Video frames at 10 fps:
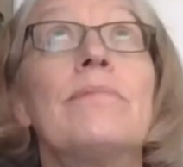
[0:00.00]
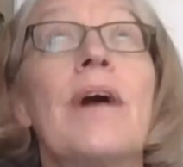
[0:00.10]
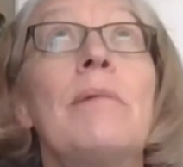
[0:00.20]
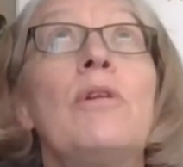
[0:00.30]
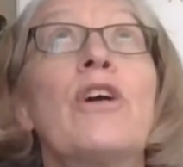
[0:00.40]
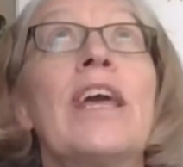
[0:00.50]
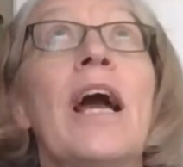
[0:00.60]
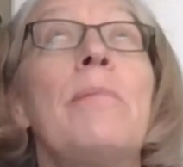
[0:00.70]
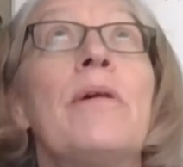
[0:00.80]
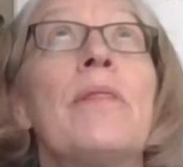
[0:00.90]
I'm looking
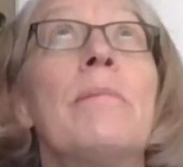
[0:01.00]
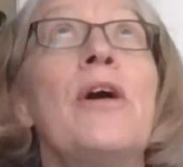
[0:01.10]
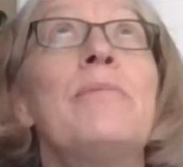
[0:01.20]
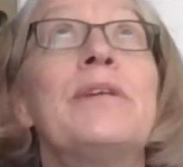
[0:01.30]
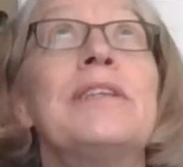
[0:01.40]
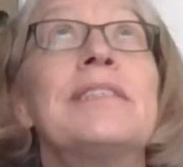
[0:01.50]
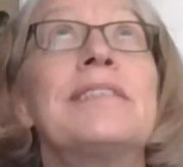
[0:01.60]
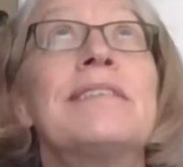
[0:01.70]
up at the moment.